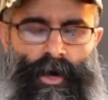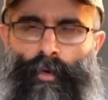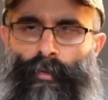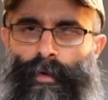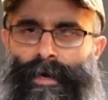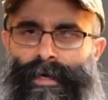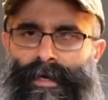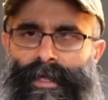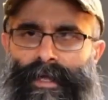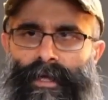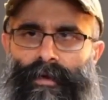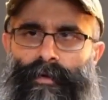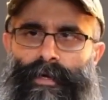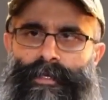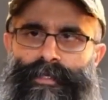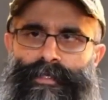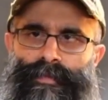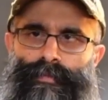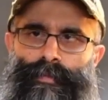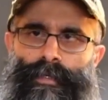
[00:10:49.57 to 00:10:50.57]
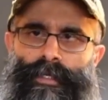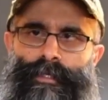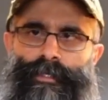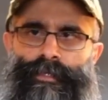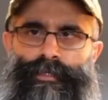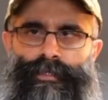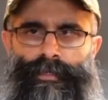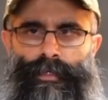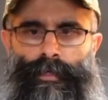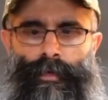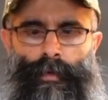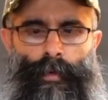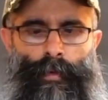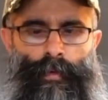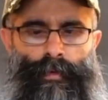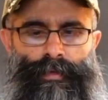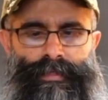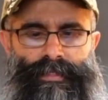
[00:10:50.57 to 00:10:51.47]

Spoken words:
right now I just want to show